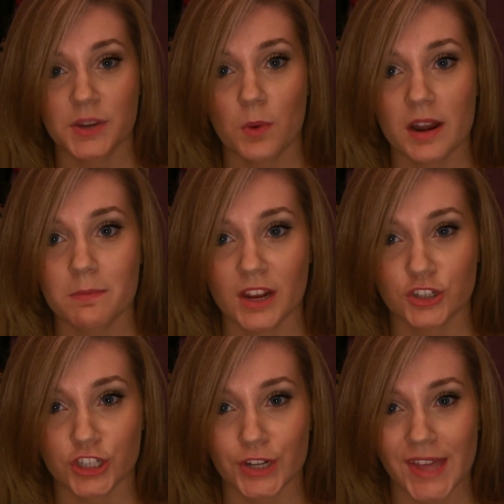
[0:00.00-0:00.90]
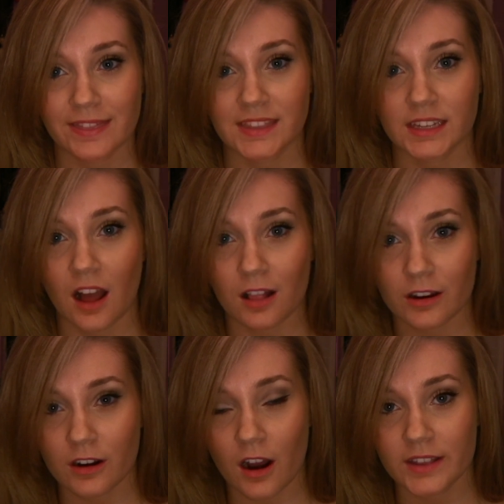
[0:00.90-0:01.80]
you want to make sure that the
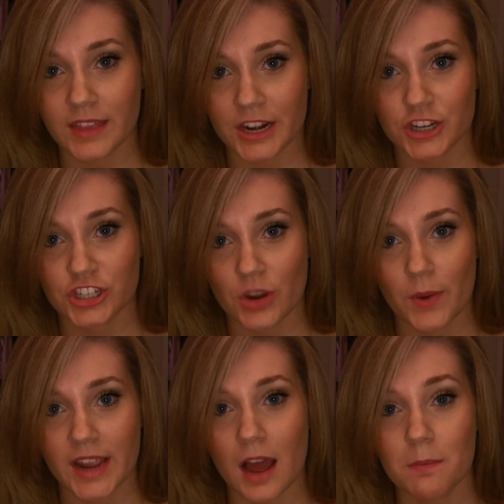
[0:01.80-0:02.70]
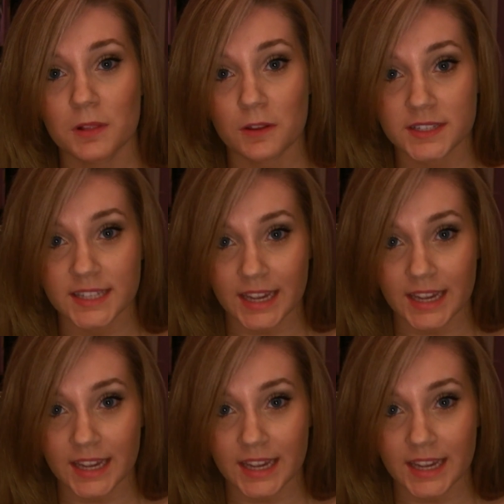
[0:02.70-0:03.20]
color guard that is showing up looks